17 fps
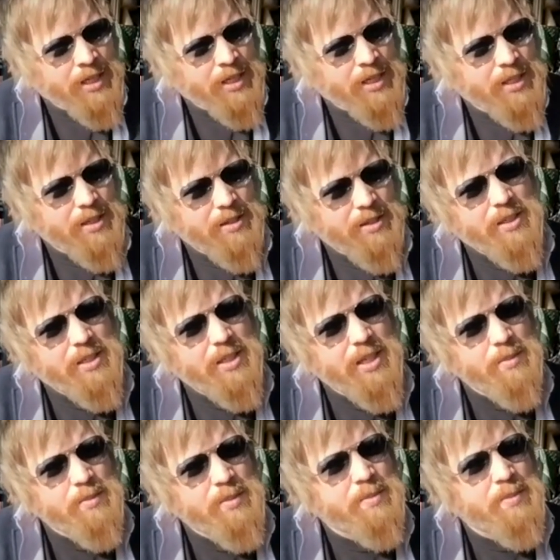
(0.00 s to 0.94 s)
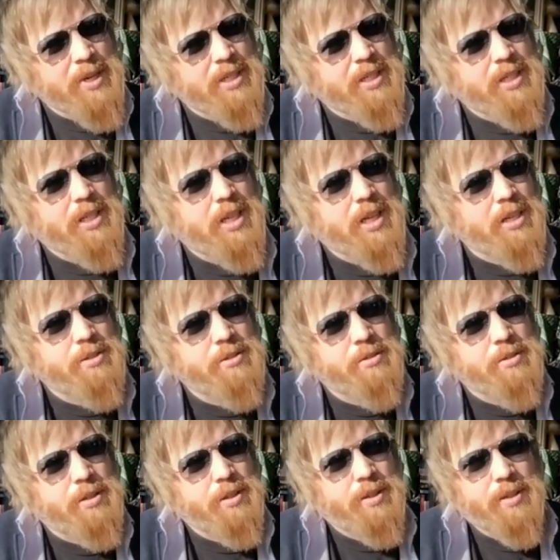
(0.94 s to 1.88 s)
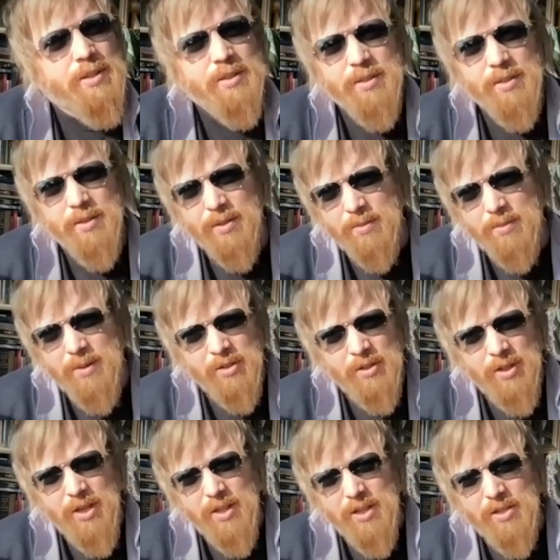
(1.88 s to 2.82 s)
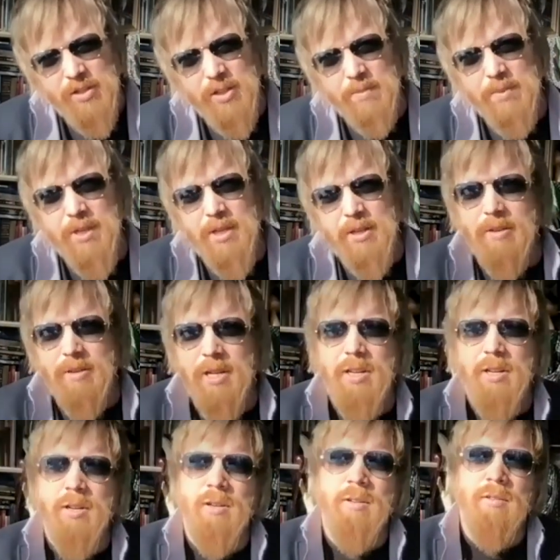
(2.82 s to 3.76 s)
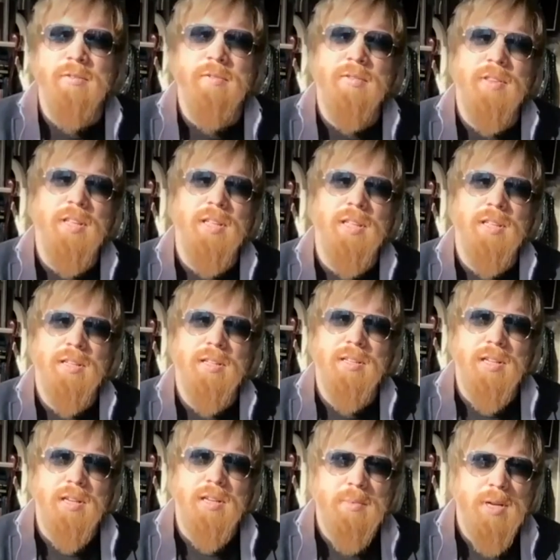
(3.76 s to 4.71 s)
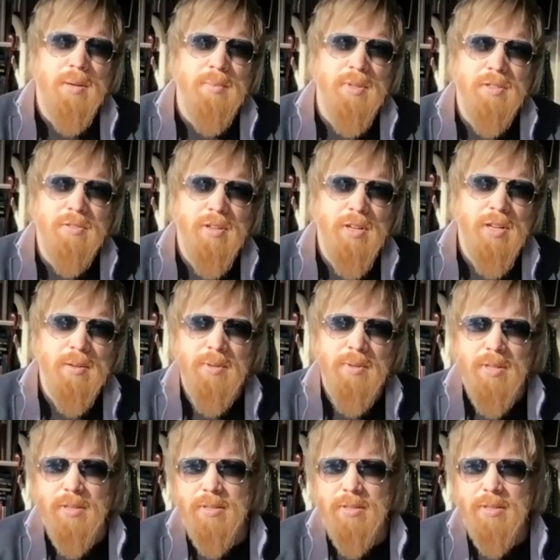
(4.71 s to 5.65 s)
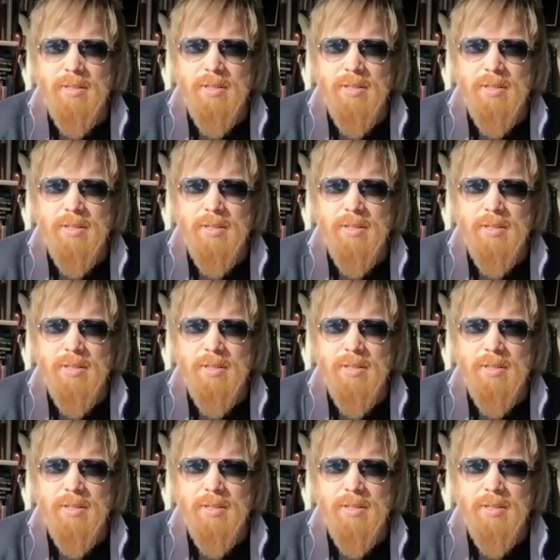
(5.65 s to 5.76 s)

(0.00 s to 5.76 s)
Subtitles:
So it seems multicultural, not to mention like the Shapiri of the Yanomami tribe in